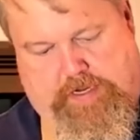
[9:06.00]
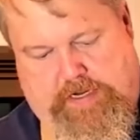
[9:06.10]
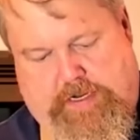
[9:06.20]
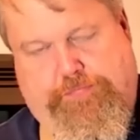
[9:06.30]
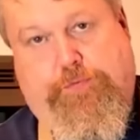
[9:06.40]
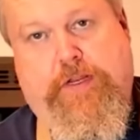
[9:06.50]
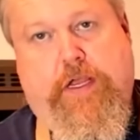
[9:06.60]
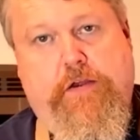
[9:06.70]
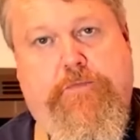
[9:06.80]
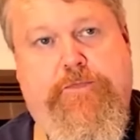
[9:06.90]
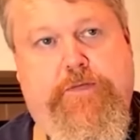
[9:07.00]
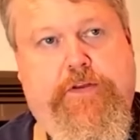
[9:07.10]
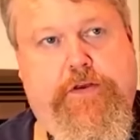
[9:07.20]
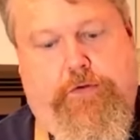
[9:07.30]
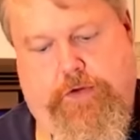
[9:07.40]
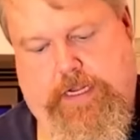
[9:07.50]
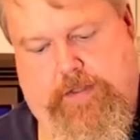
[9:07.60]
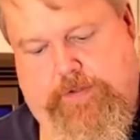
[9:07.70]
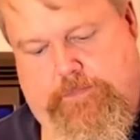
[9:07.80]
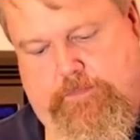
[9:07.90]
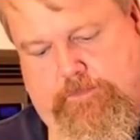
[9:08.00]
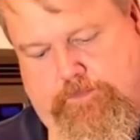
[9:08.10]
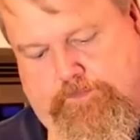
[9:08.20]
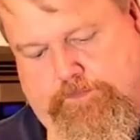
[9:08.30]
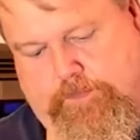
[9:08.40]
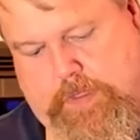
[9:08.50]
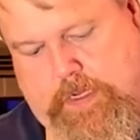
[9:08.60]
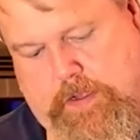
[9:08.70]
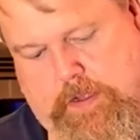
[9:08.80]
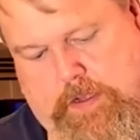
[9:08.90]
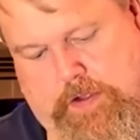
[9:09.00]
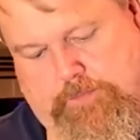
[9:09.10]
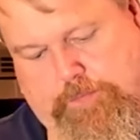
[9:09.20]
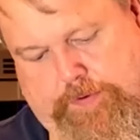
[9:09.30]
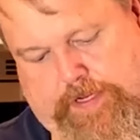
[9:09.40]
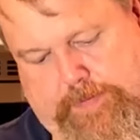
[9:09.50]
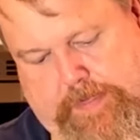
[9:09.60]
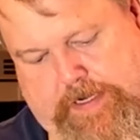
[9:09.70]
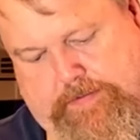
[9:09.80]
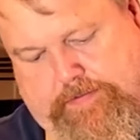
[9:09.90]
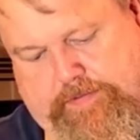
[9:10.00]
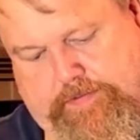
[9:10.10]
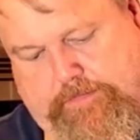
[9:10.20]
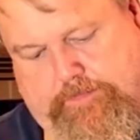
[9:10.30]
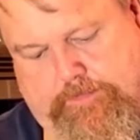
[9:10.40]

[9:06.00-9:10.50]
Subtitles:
put it in a 350-degree oven for 10 minutes.